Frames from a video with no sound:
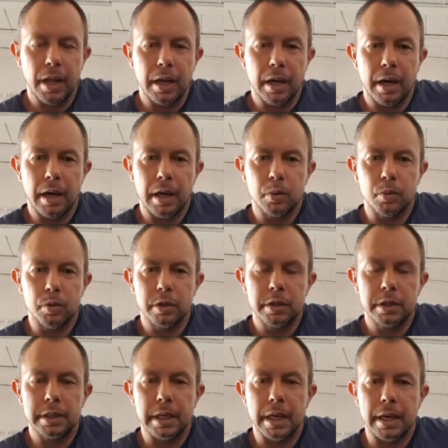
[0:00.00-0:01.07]
I would
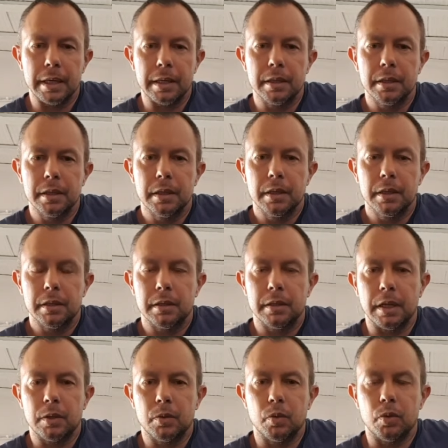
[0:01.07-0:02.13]
say
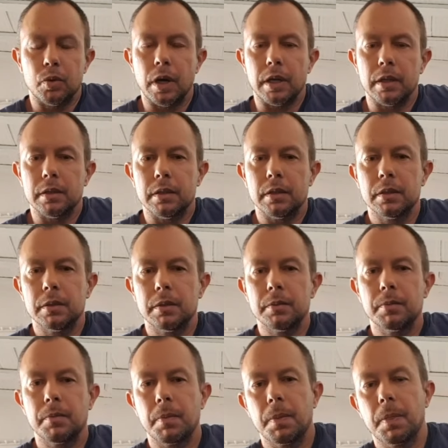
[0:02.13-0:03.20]
that we run
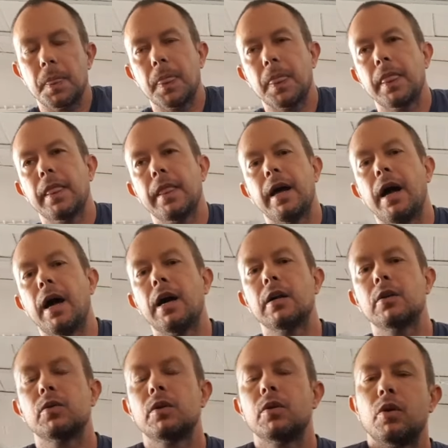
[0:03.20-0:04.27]

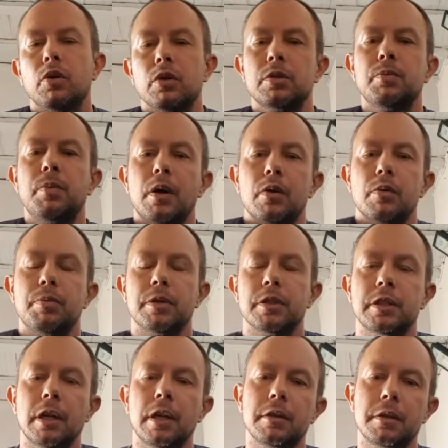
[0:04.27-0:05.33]
100 horsepower per
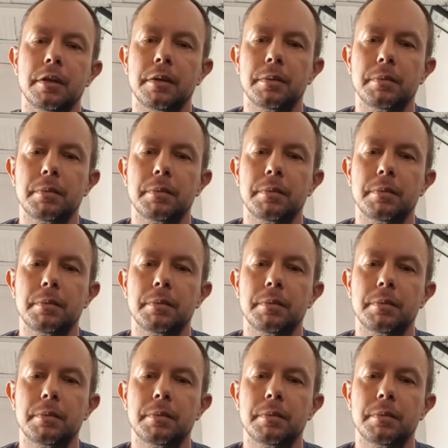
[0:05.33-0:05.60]
cylinder.